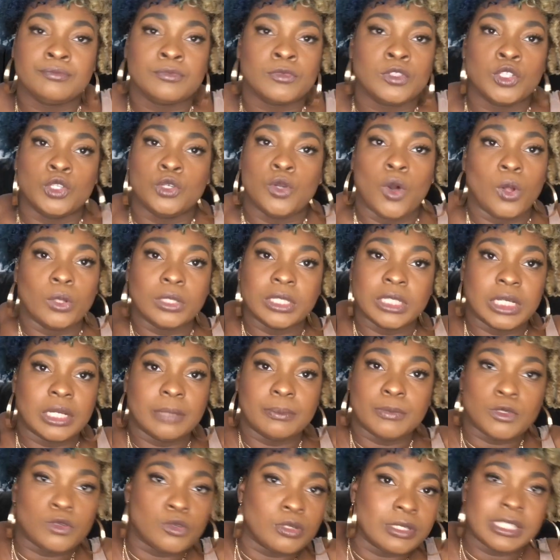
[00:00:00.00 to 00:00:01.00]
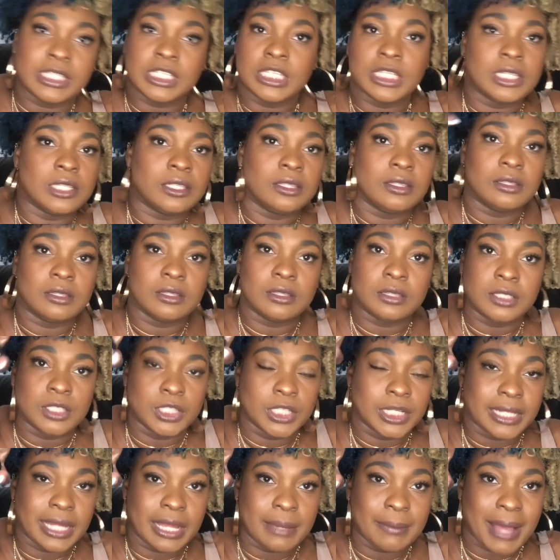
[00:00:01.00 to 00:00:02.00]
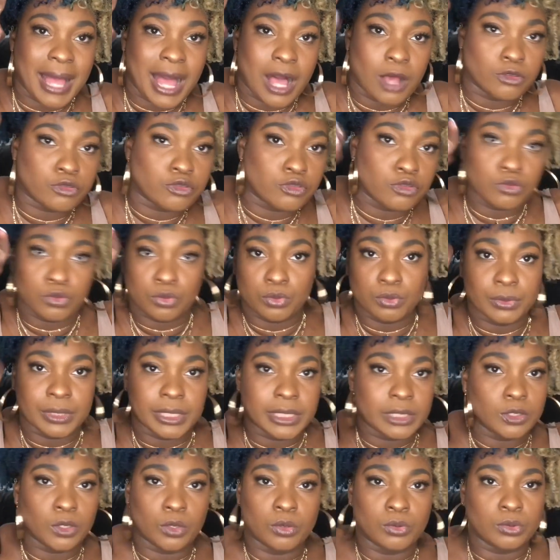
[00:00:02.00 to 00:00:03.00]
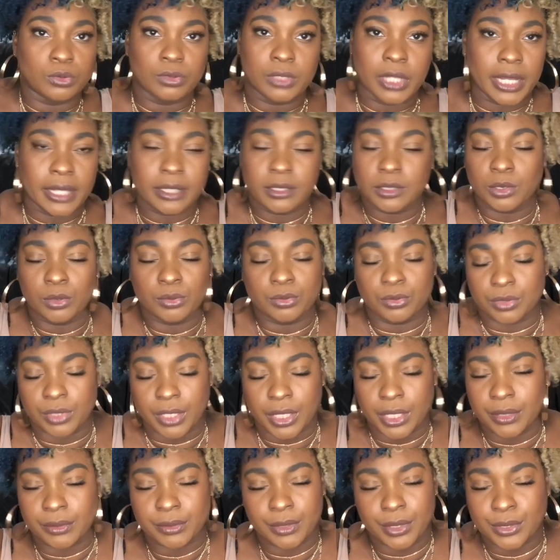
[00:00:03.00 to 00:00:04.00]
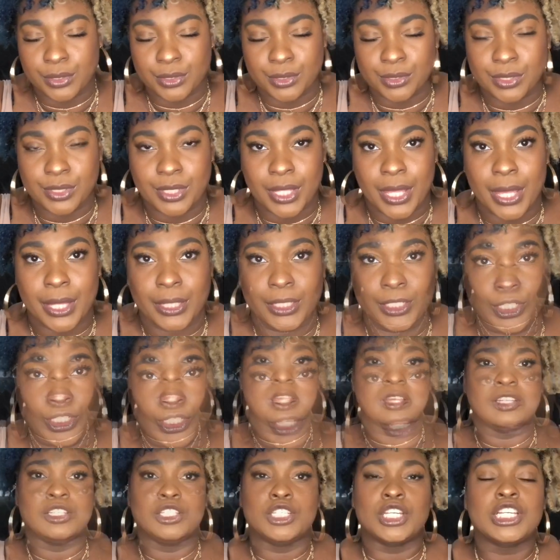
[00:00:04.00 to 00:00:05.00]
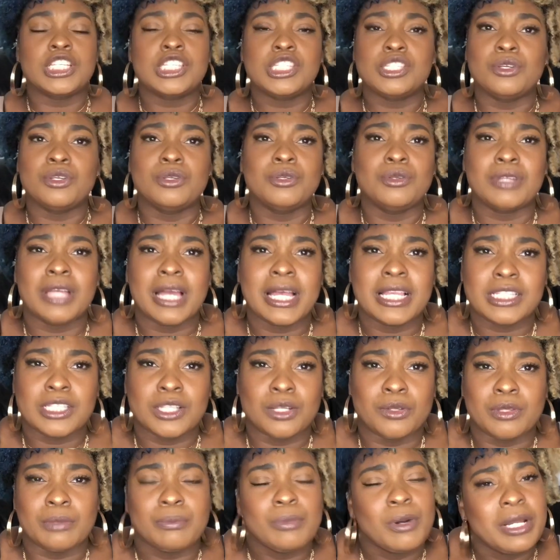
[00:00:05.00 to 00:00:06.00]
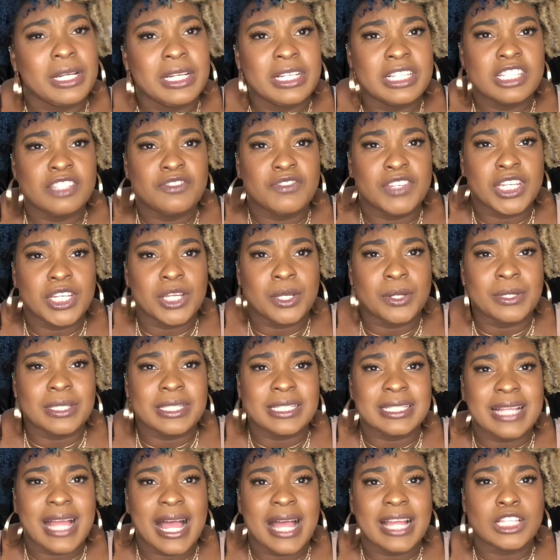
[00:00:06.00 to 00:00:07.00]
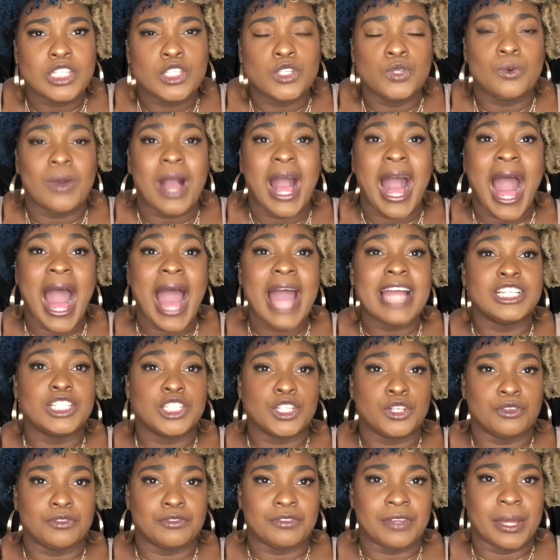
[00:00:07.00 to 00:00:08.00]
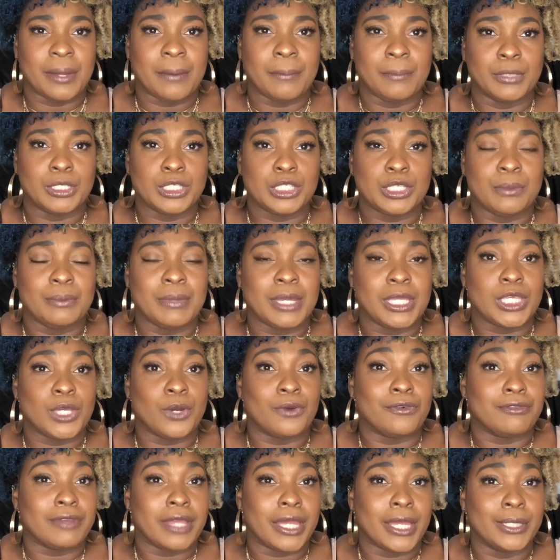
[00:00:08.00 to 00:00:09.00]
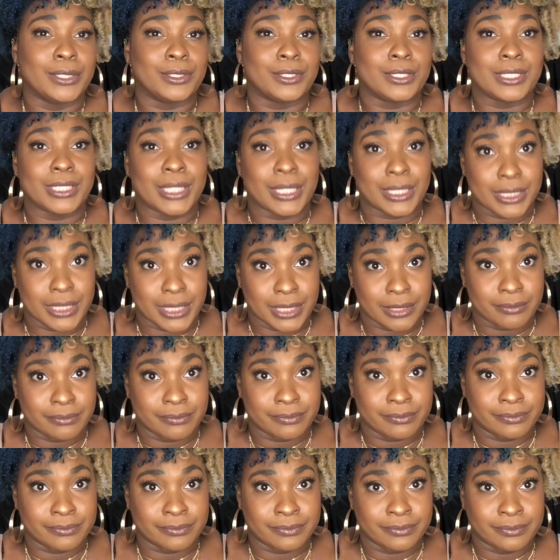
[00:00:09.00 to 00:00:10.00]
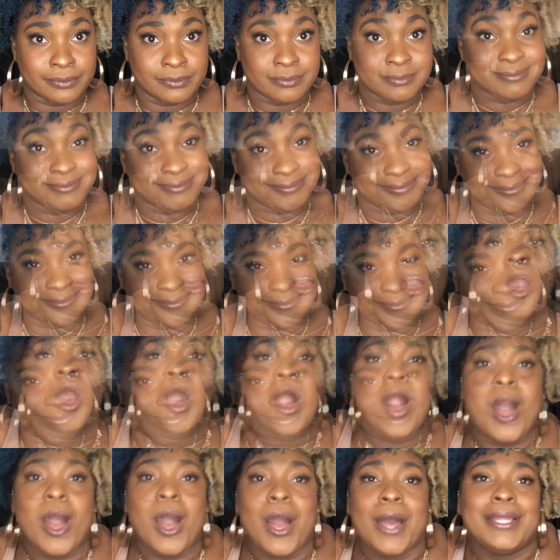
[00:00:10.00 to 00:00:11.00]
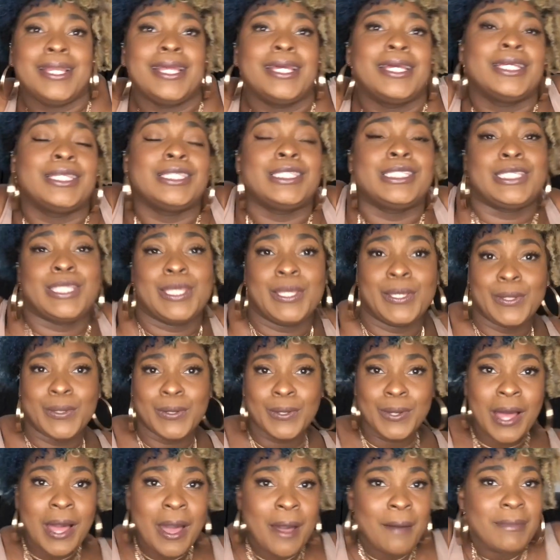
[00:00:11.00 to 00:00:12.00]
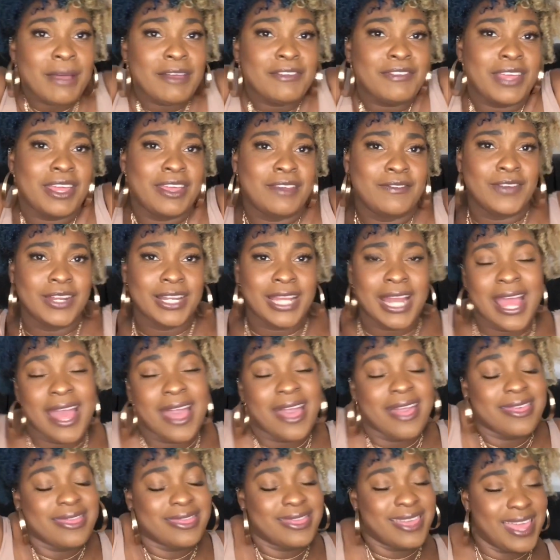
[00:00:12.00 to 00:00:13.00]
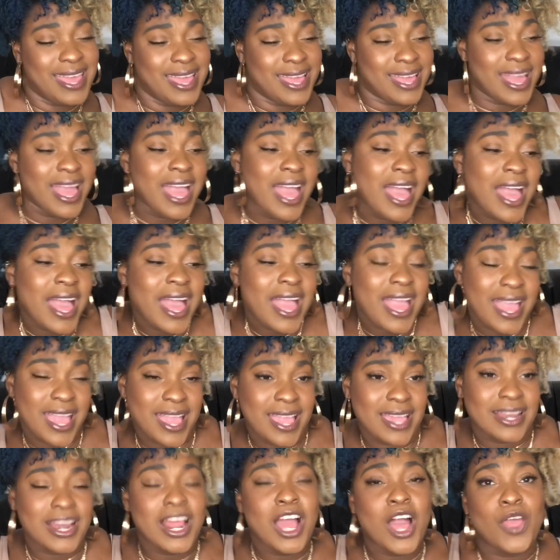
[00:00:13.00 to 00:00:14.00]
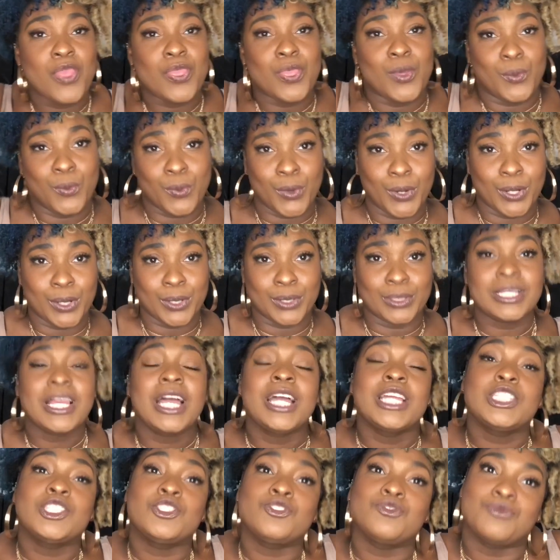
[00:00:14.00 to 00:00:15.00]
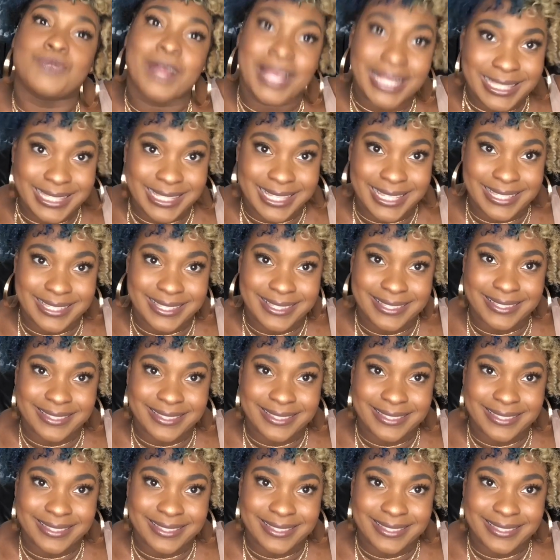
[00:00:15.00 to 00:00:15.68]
You hold it up, you can see your neighbor house through it. Don't do that. Don't do that. That's just sad and shame. Just so you guys know, the point of this video is not to hide your fat, but to make your fat look sexy on to my favorite thing in the world, dresses.